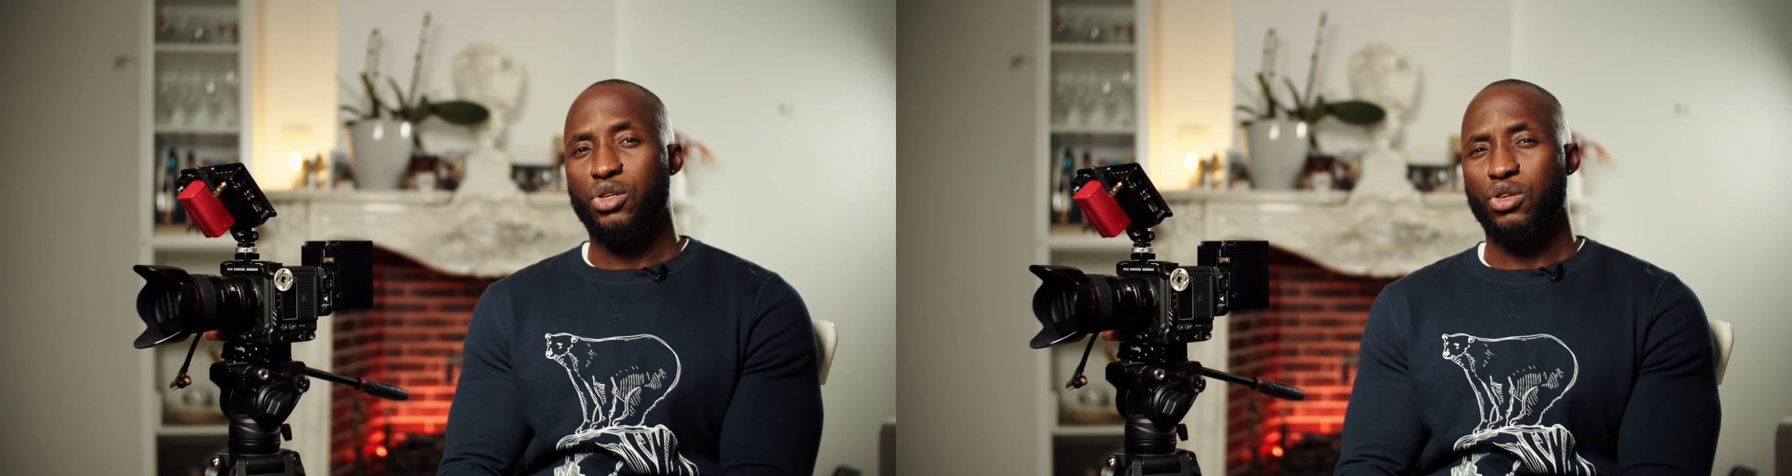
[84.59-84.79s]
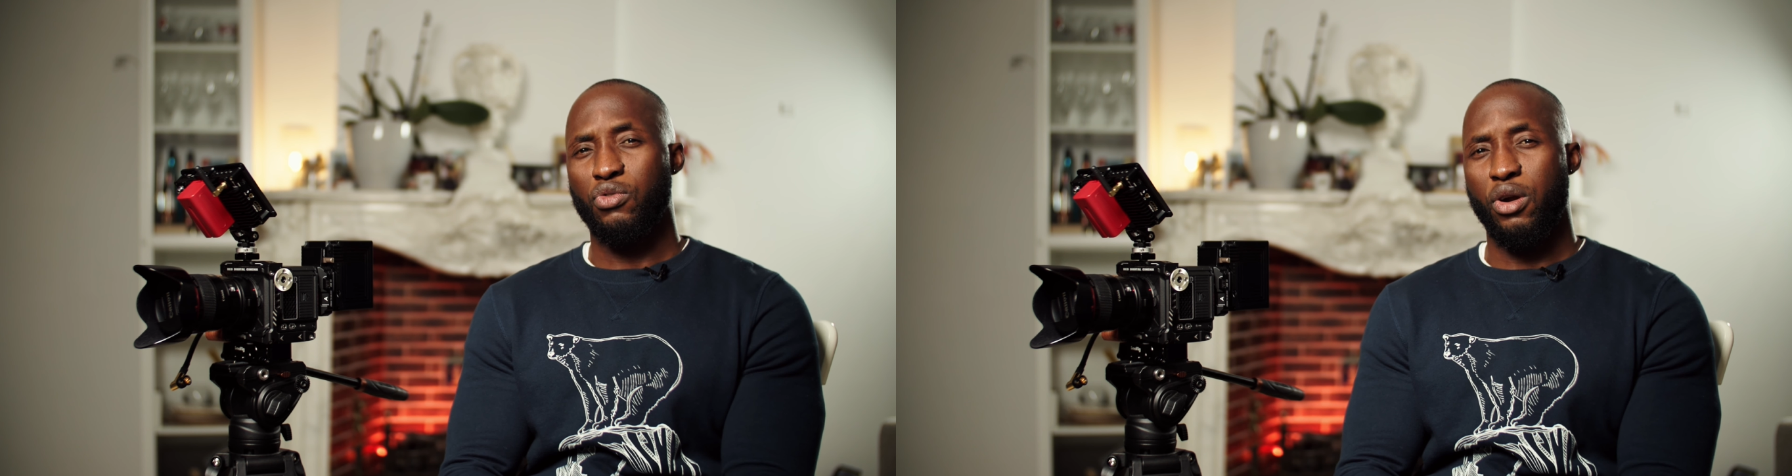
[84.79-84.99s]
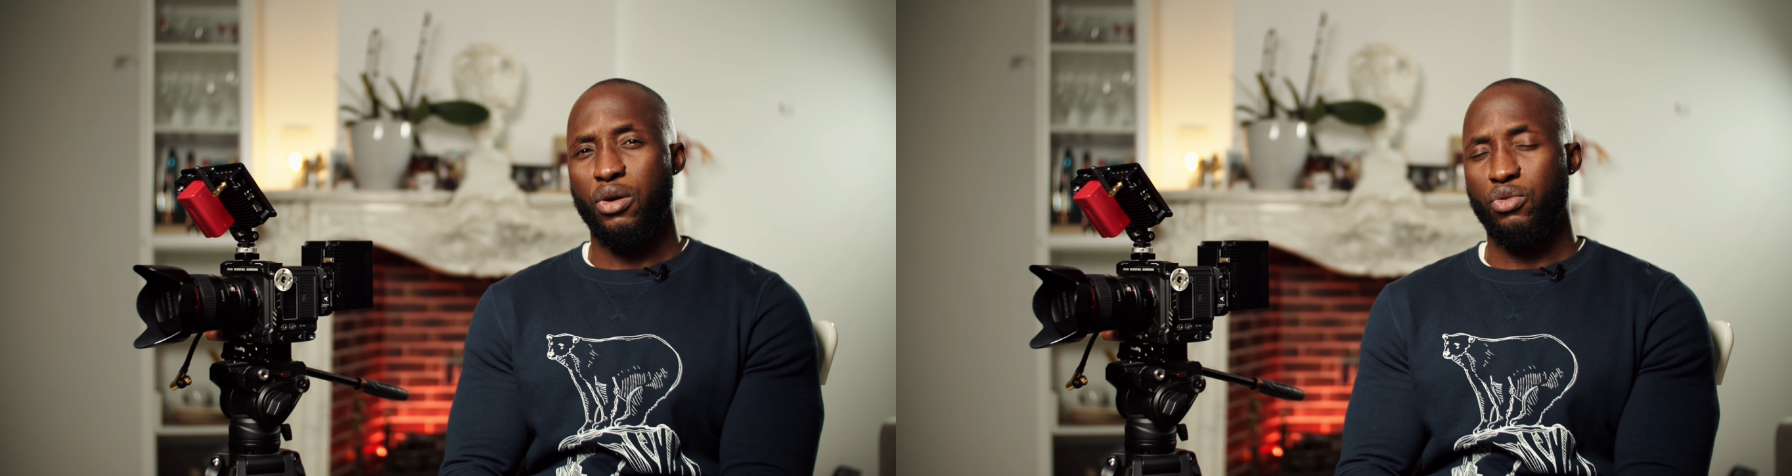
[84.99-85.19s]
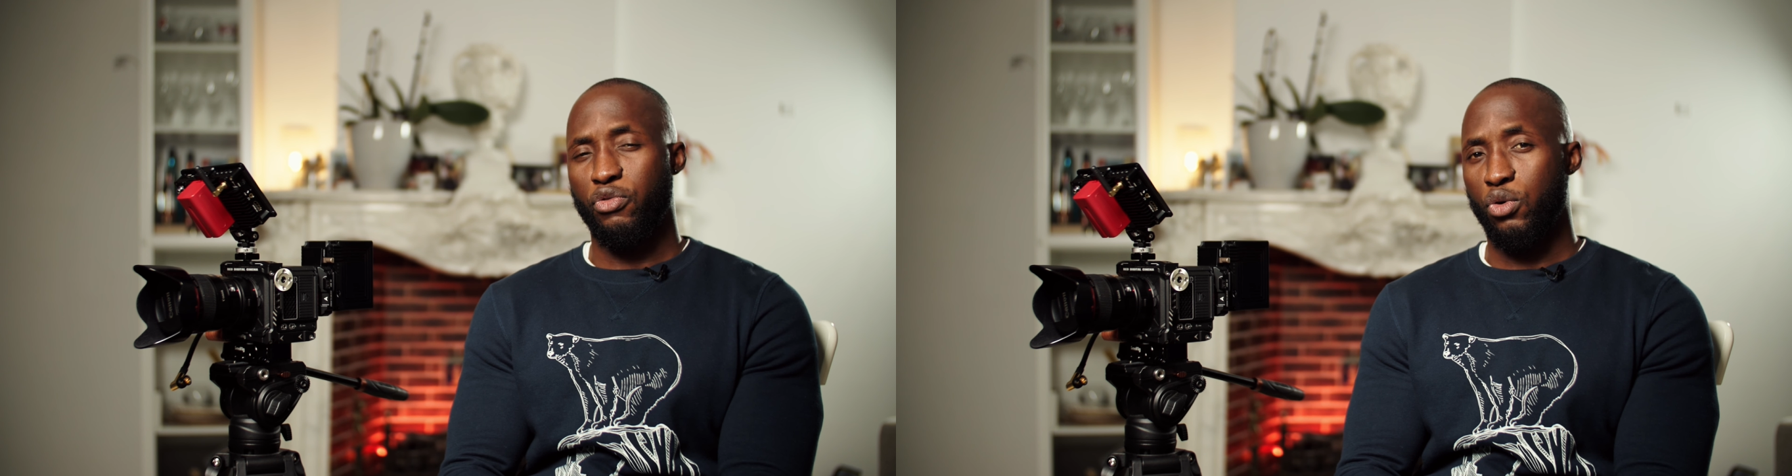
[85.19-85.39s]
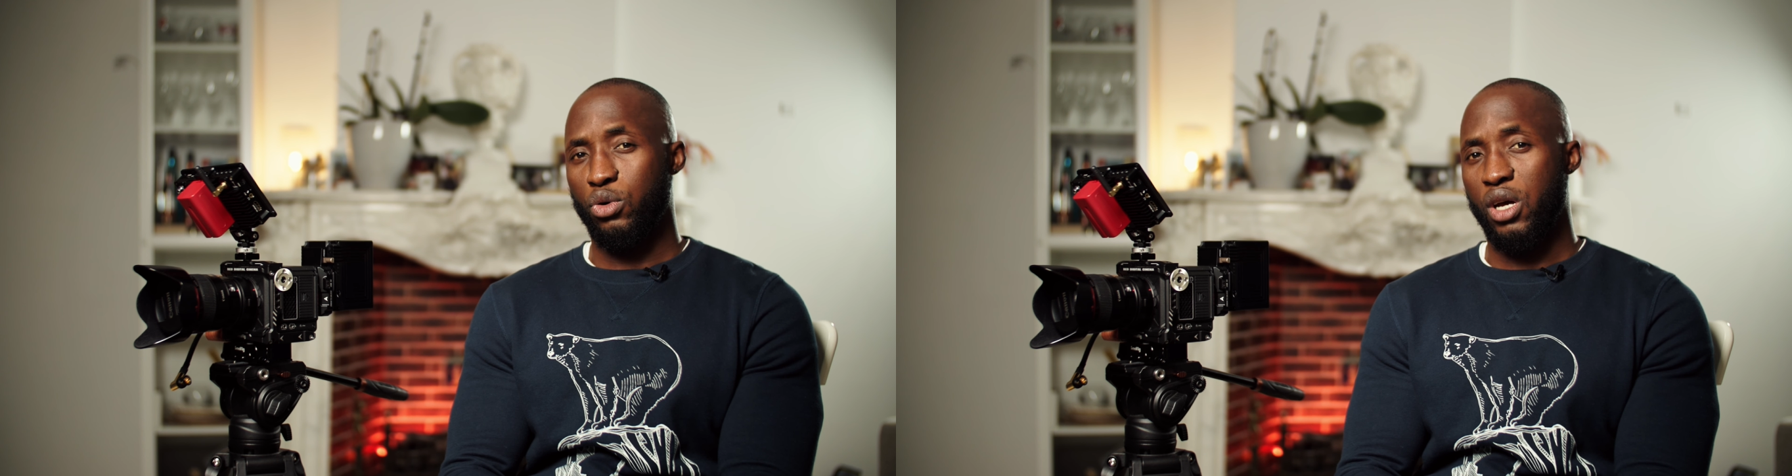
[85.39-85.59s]
sells for around
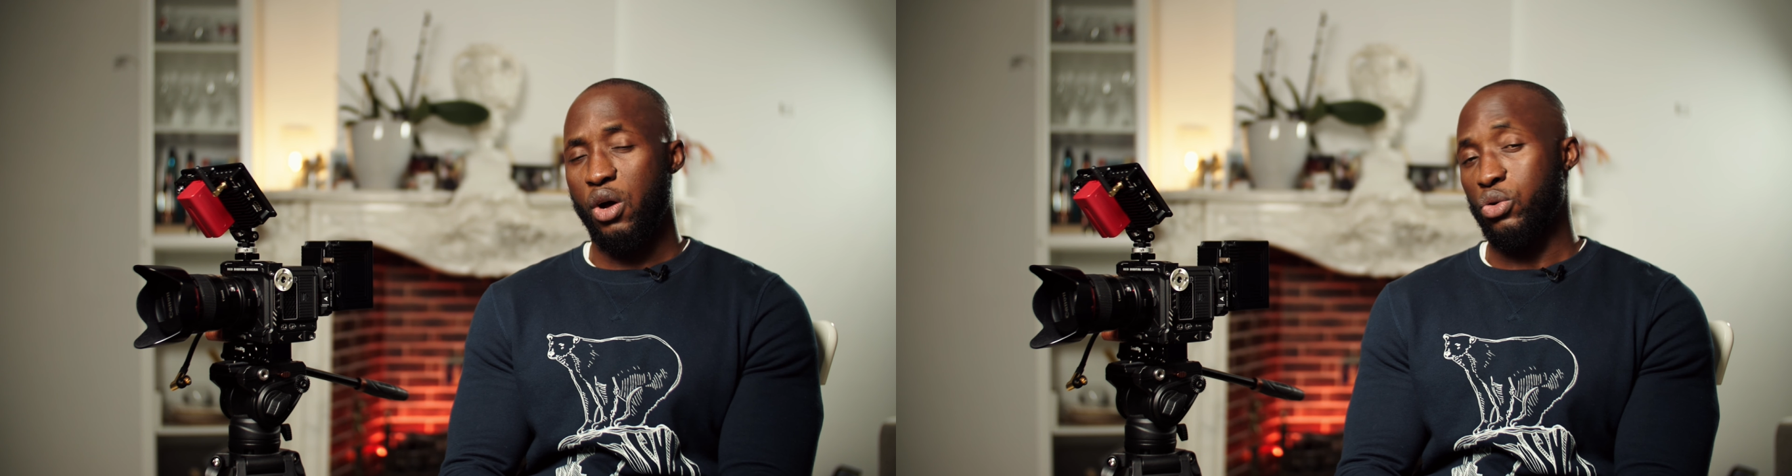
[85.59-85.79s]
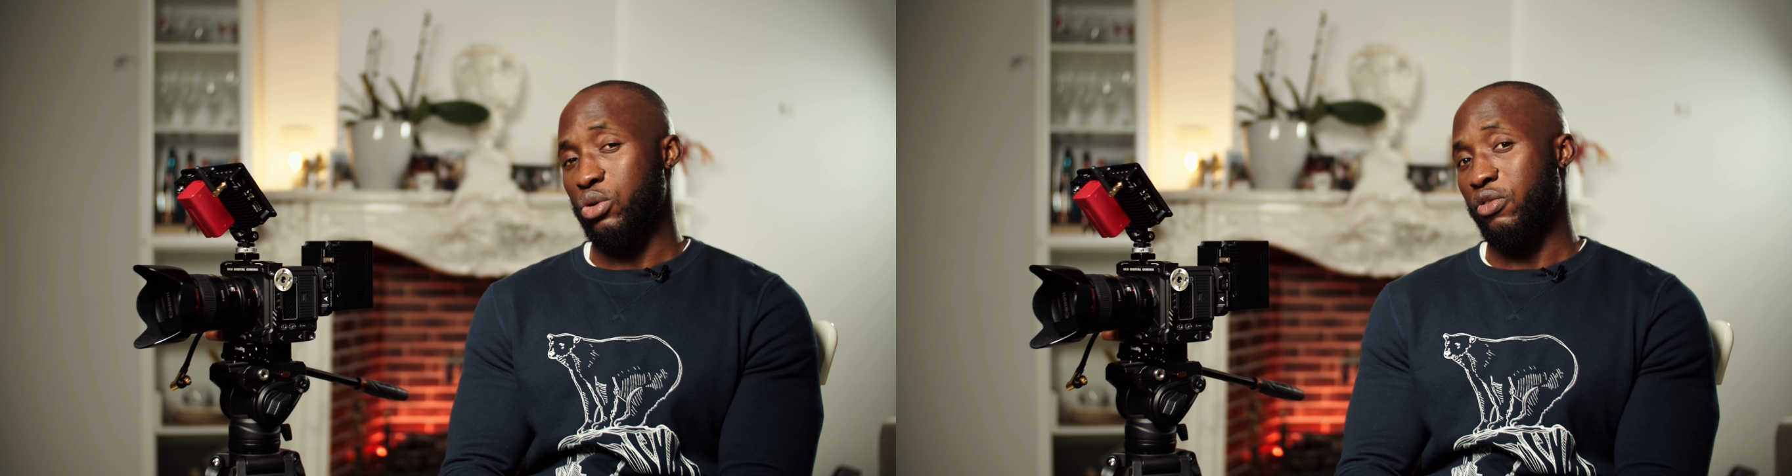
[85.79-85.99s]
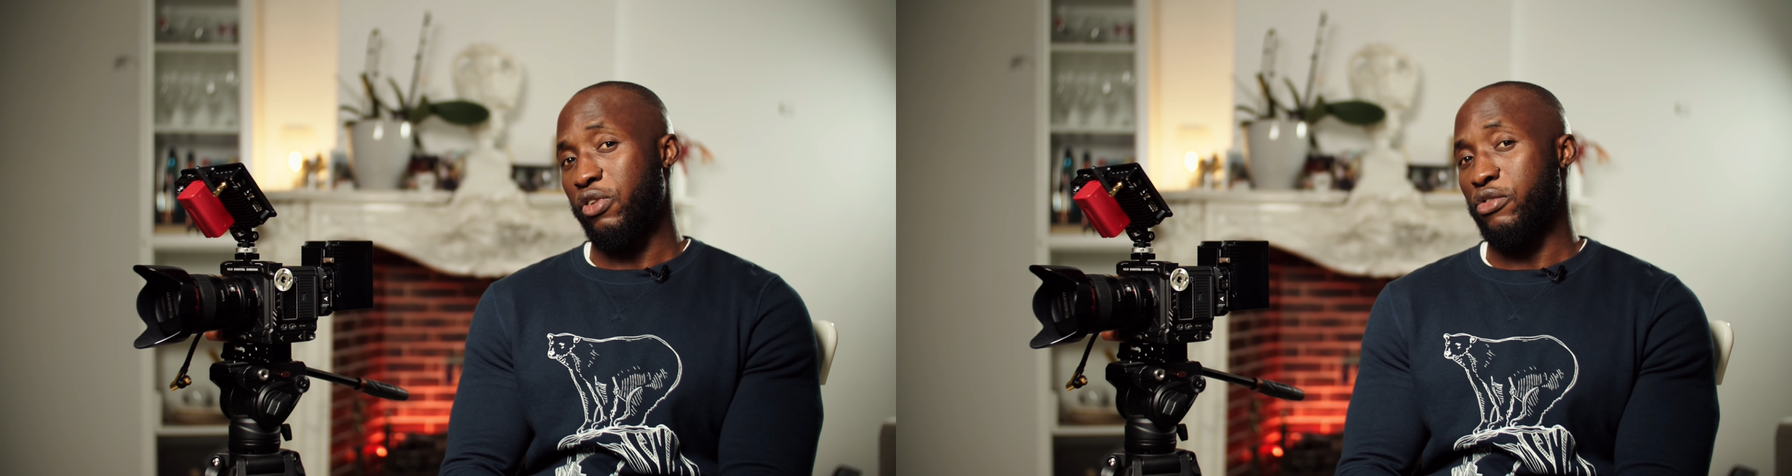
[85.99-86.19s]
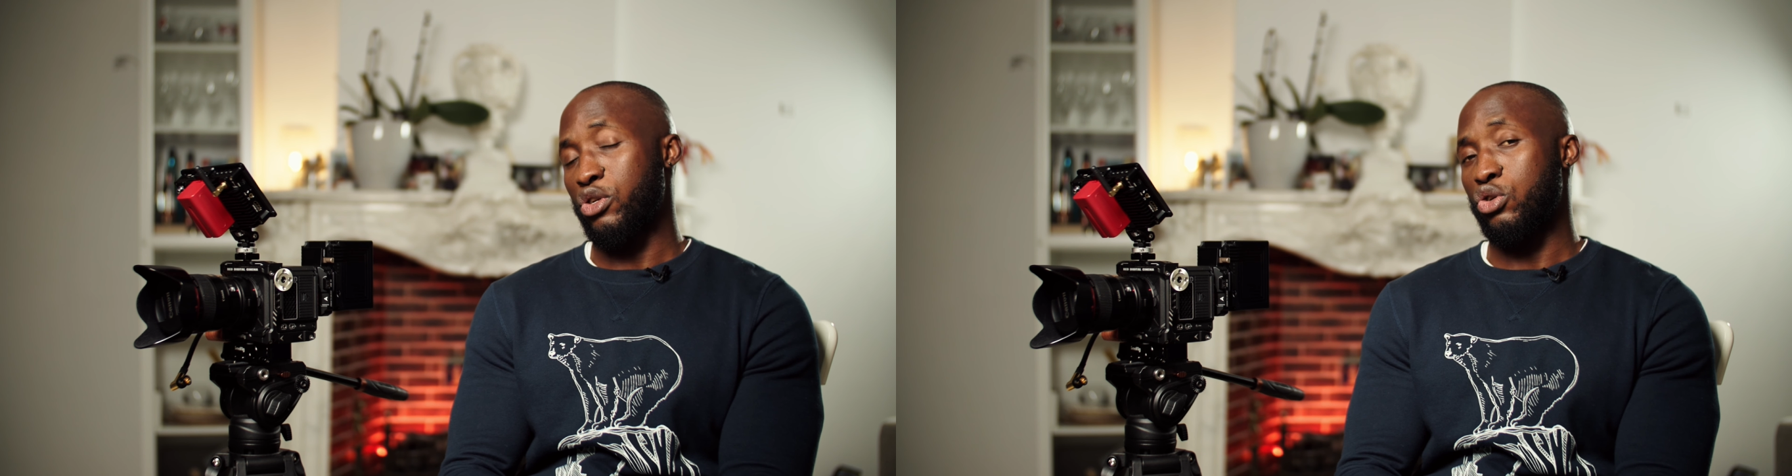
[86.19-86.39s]
4,050